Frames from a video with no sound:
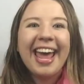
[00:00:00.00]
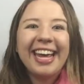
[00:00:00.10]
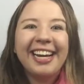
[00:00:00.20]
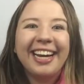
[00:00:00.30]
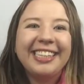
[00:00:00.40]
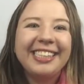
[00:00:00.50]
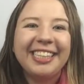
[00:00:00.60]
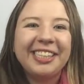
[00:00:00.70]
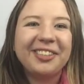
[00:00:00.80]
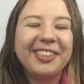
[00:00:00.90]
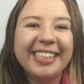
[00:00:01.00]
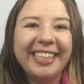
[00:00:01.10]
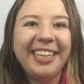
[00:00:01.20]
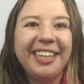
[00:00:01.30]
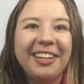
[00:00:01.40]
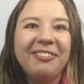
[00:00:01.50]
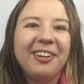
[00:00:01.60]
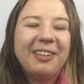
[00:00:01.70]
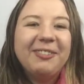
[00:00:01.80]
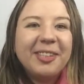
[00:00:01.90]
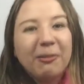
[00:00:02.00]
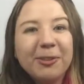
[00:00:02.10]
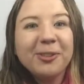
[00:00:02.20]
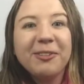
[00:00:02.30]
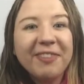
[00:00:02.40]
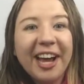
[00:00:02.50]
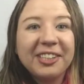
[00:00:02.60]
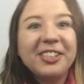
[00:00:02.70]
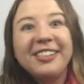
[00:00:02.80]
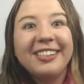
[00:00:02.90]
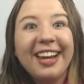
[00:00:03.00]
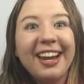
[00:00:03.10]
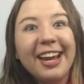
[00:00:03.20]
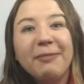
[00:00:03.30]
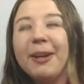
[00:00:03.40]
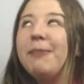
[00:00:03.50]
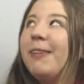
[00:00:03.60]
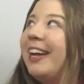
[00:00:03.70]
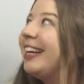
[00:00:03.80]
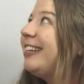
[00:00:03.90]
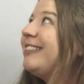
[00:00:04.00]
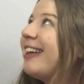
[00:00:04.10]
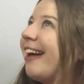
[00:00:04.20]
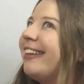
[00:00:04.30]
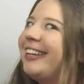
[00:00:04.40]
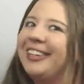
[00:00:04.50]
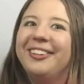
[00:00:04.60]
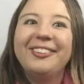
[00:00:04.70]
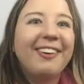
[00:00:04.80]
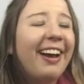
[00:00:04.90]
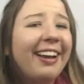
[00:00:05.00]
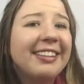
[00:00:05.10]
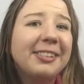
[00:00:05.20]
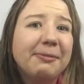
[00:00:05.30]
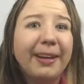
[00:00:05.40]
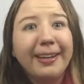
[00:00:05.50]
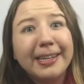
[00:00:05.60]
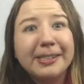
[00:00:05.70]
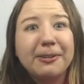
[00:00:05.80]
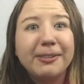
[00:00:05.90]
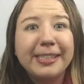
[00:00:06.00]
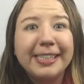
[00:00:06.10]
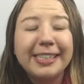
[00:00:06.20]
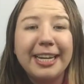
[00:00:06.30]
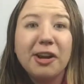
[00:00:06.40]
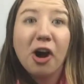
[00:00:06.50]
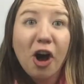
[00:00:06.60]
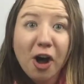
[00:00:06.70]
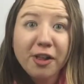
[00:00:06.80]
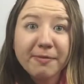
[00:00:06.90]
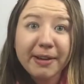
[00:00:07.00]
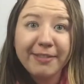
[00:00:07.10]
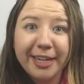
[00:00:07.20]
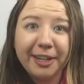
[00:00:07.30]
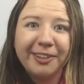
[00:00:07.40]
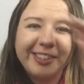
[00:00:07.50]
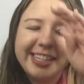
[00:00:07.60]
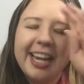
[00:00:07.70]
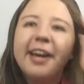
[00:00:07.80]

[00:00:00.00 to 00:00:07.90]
Hey guys, it's Krista here from Summer Storm Fashions and my mannequin Sally, who I guess is my guest hostess in all of my videos.